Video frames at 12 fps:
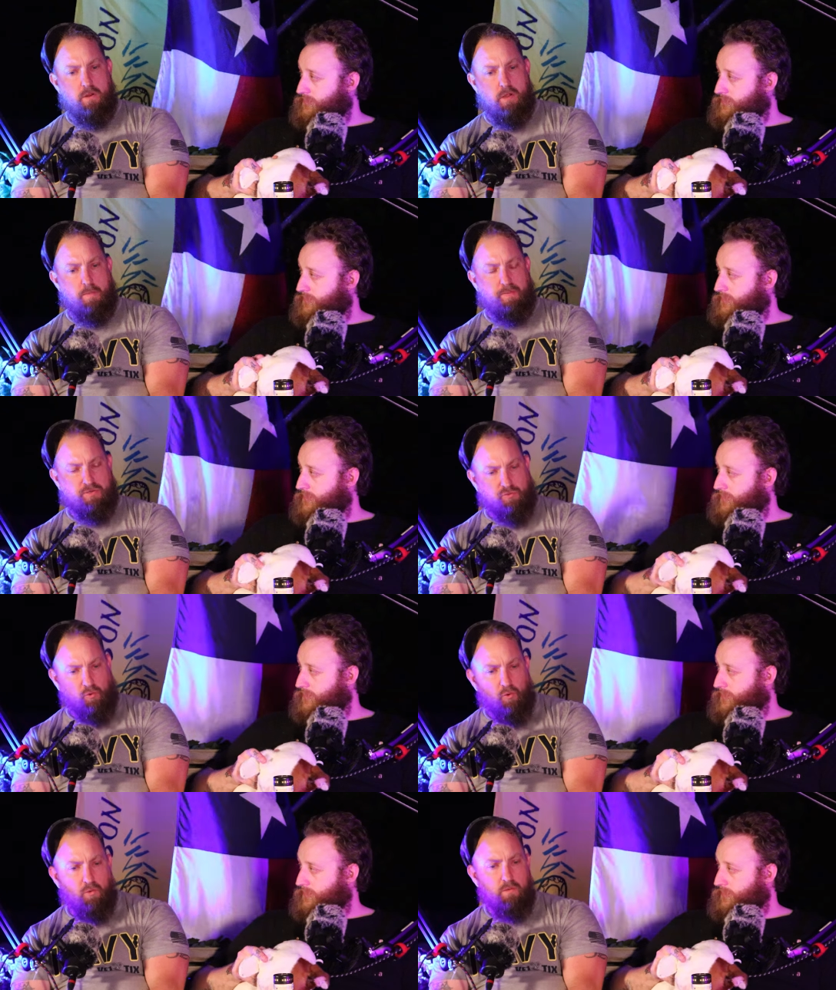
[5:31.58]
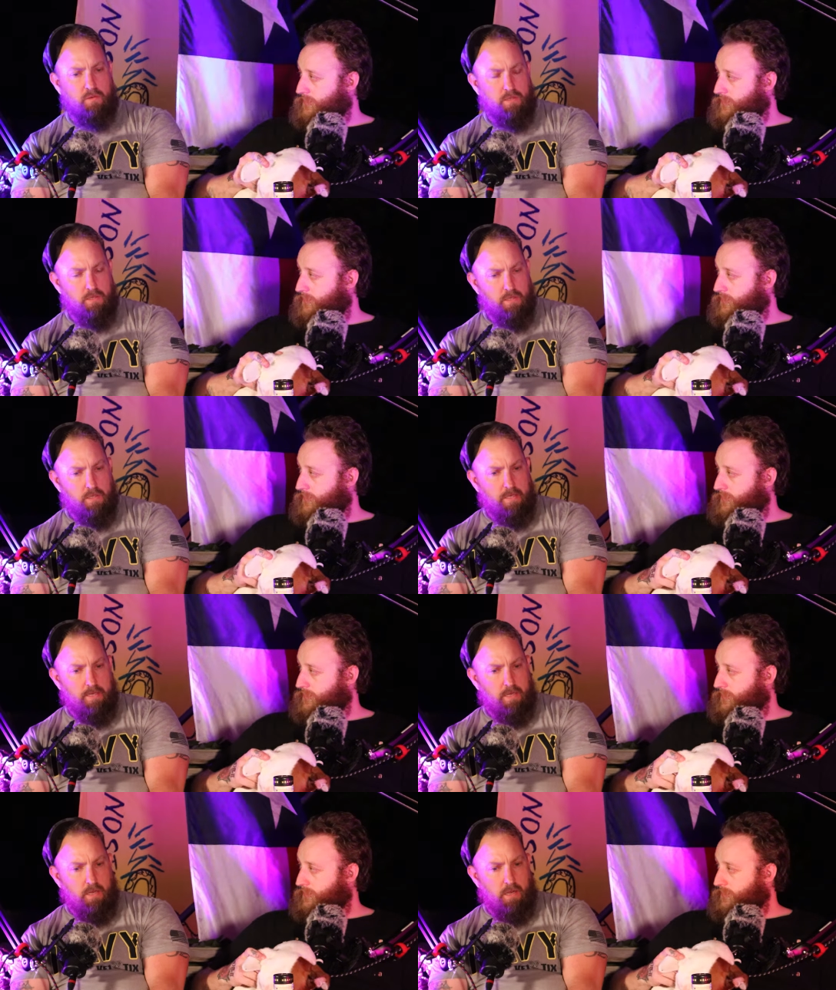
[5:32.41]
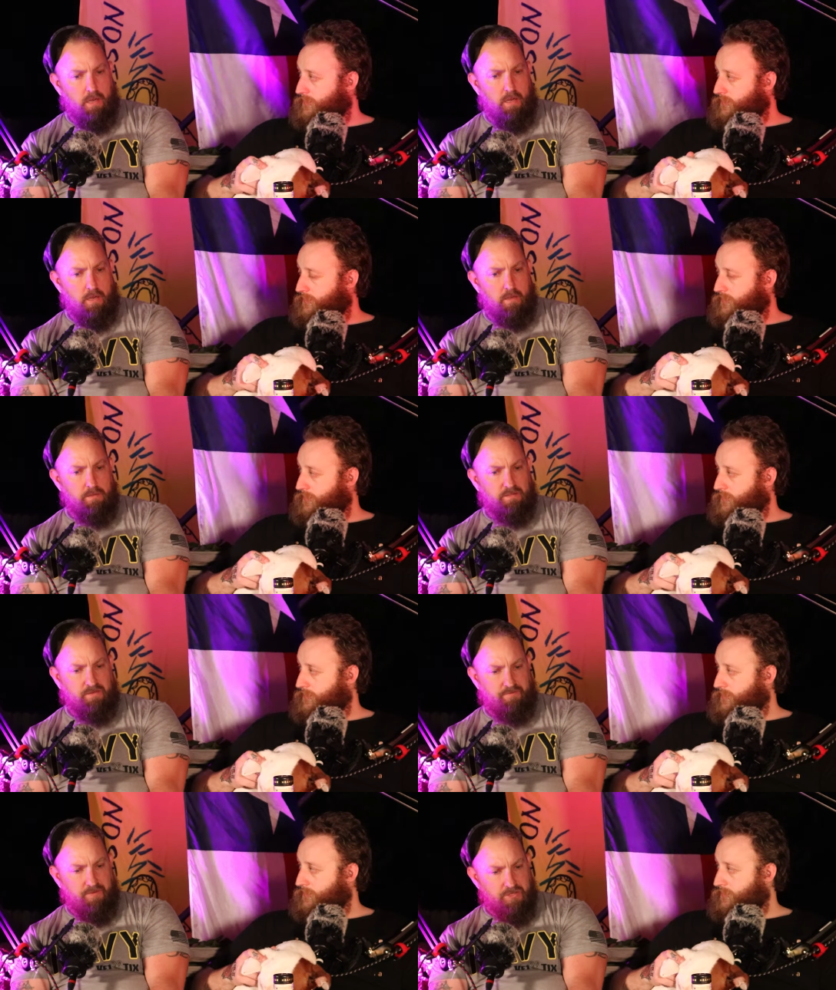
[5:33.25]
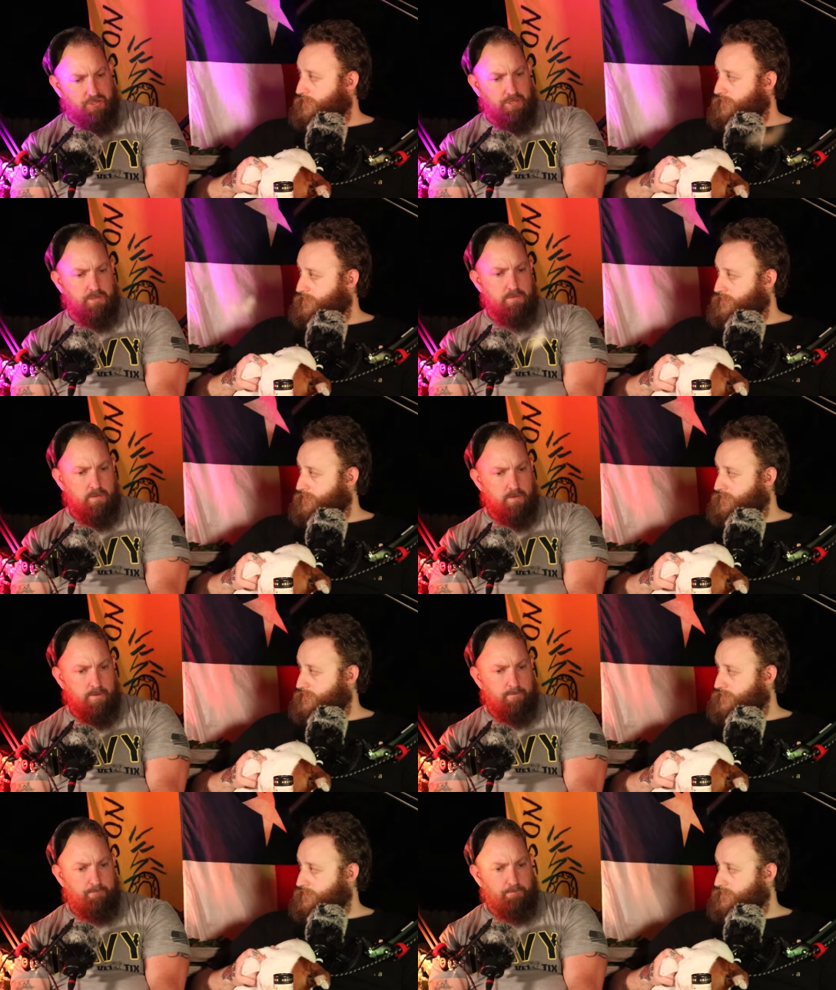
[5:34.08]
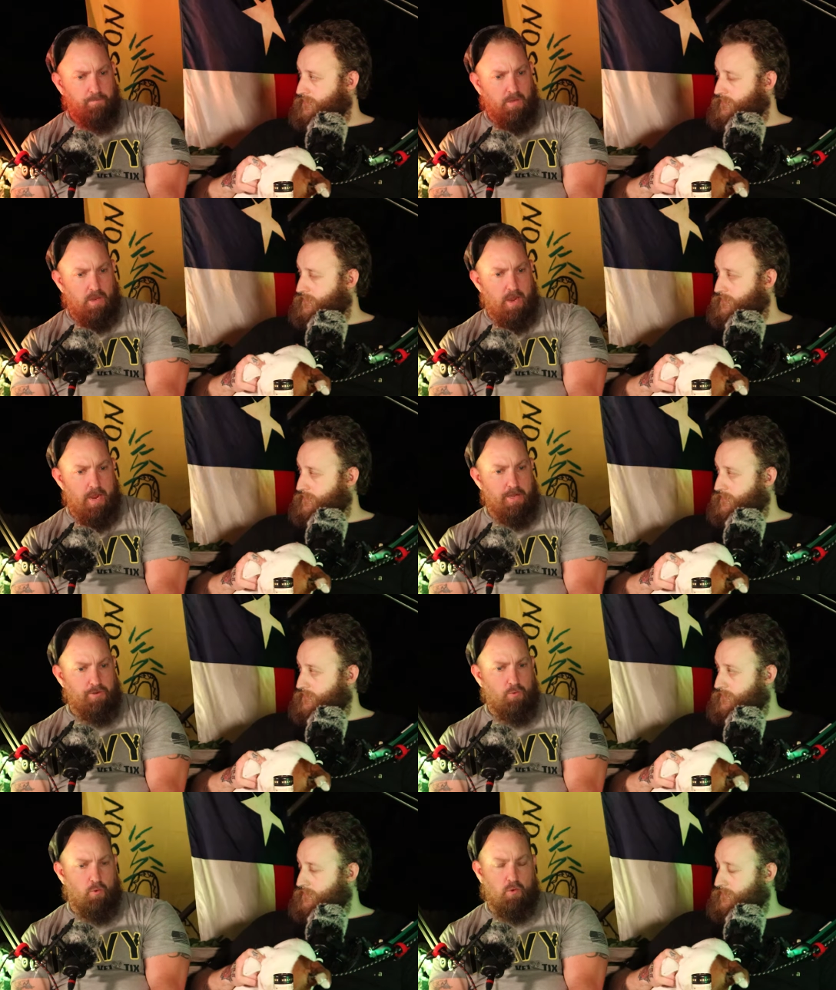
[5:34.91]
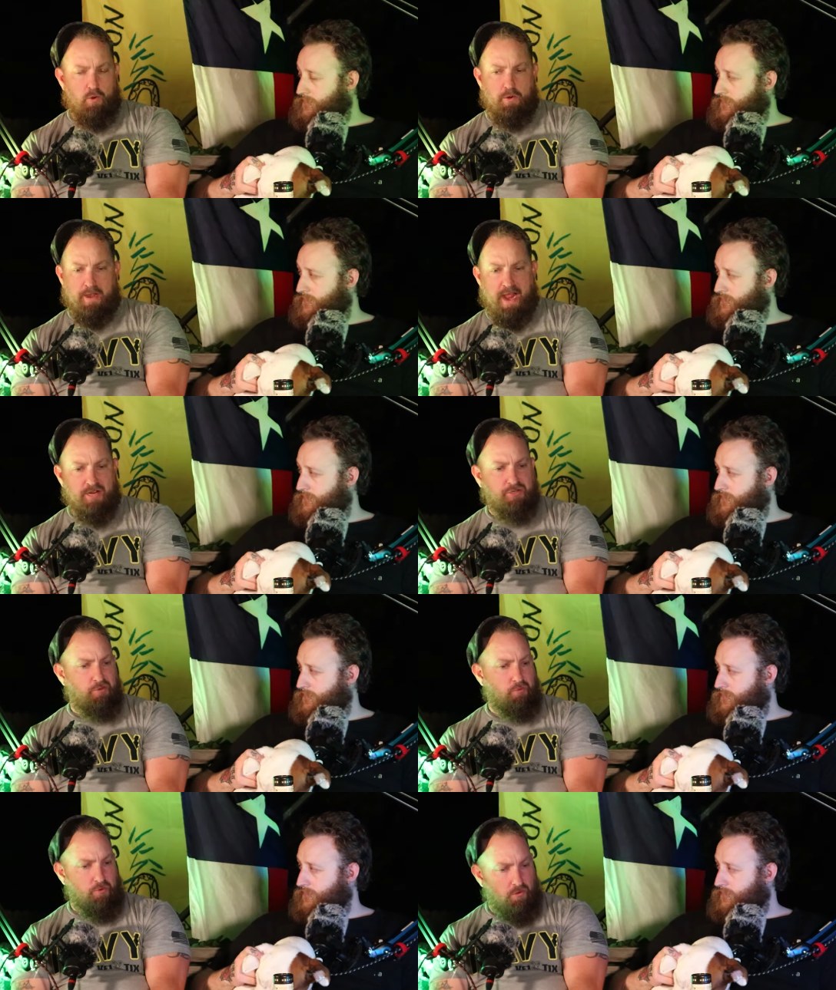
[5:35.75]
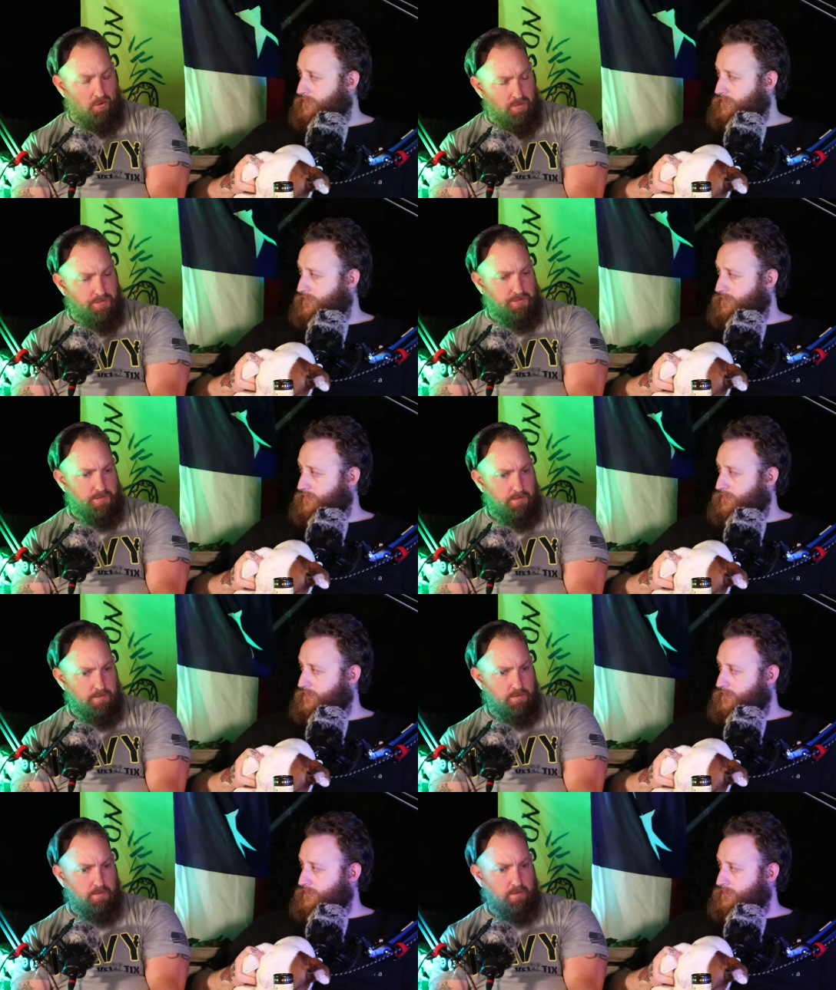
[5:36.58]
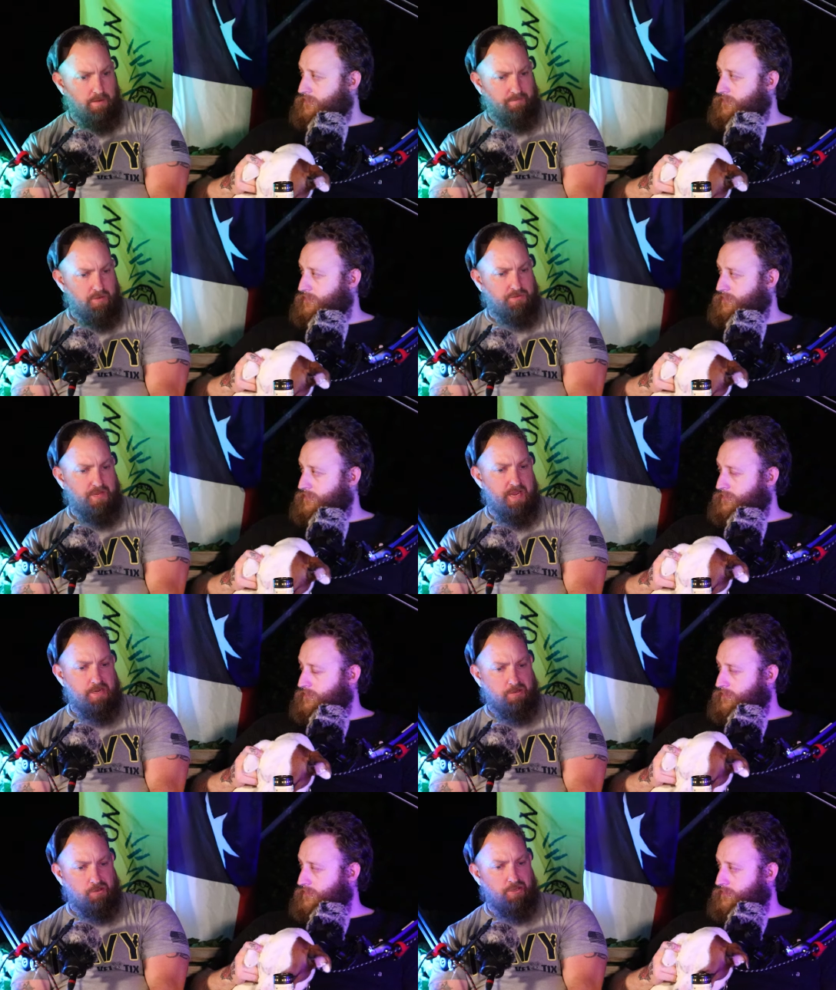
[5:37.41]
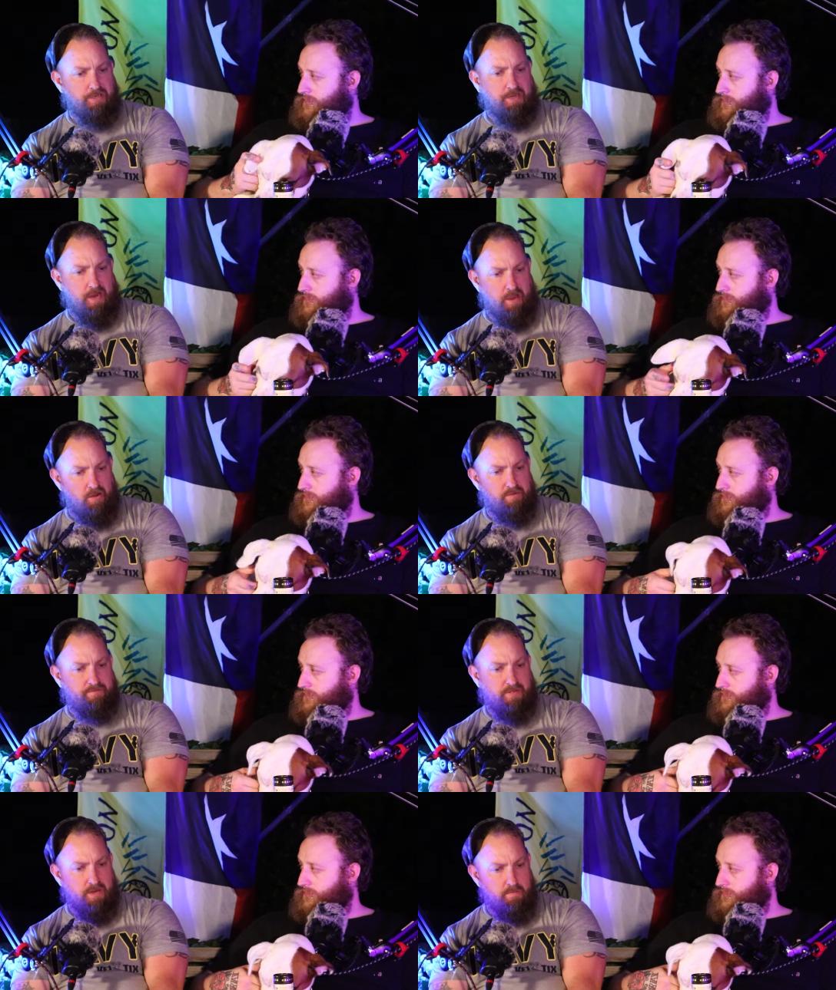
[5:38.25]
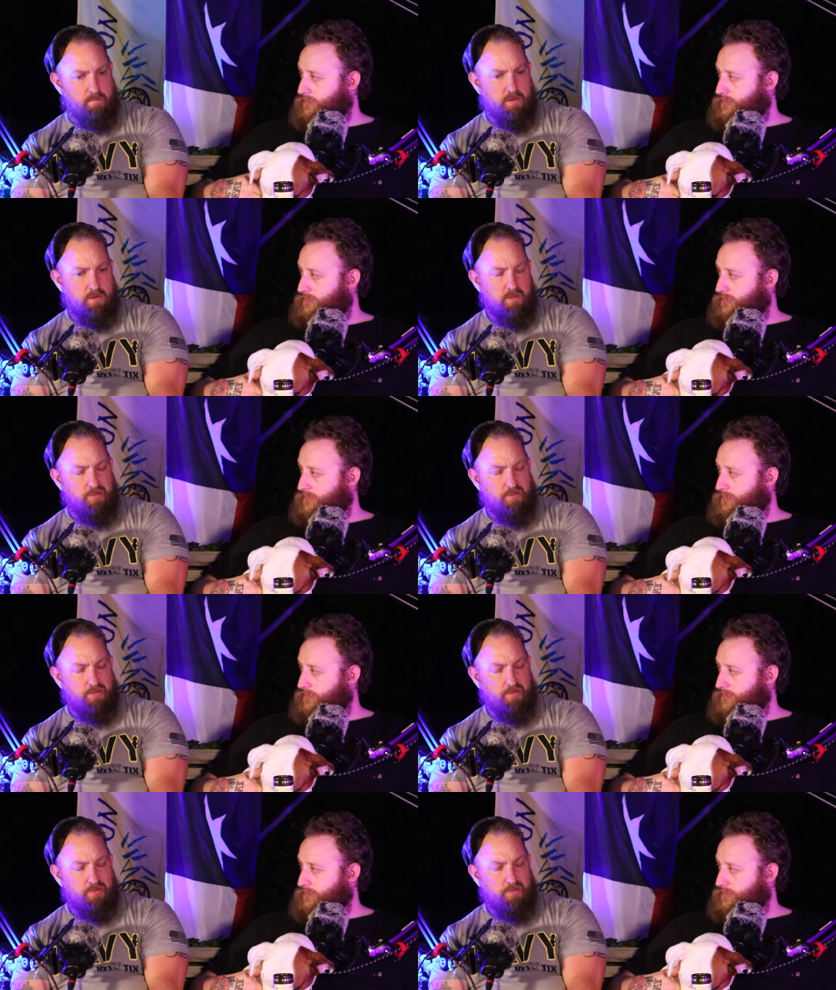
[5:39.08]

Speaker 1: uh, patrol uh, division and your National Guards, if you take good care of them,